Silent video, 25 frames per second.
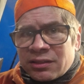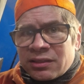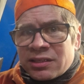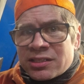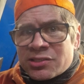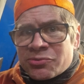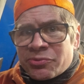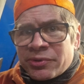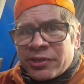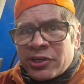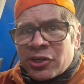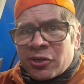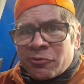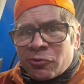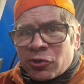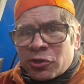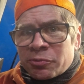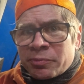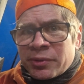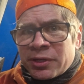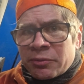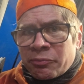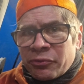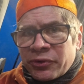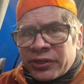This video
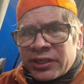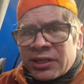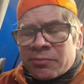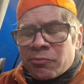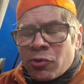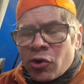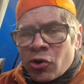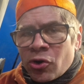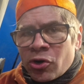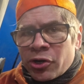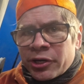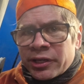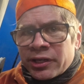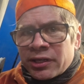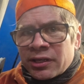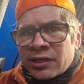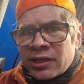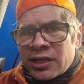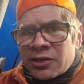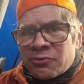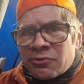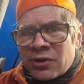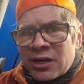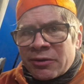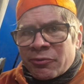would be pretty boring
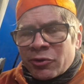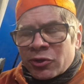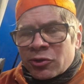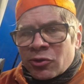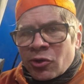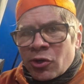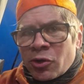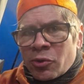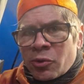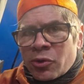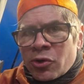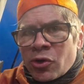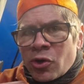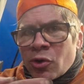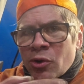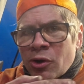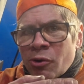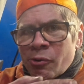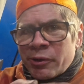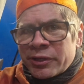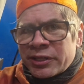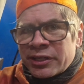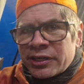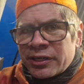if I would go over